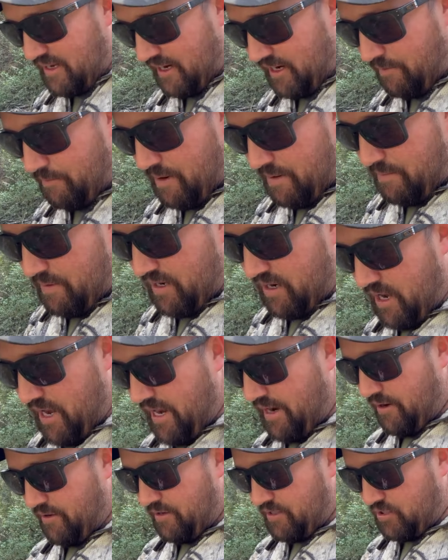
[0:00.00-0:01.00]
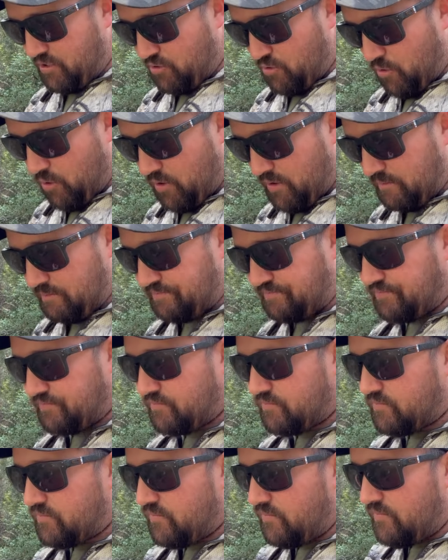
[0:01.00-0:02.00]
I remember going on a stalk.
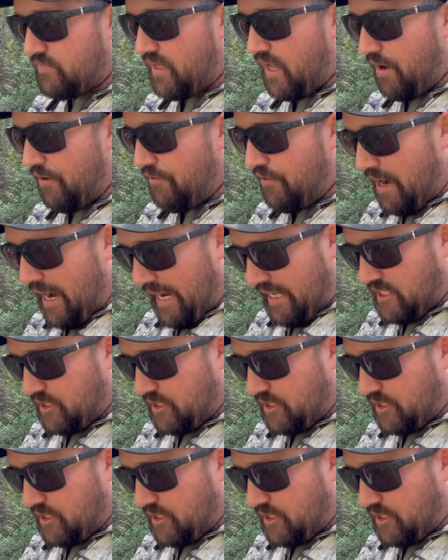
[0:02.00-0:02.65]
Ryan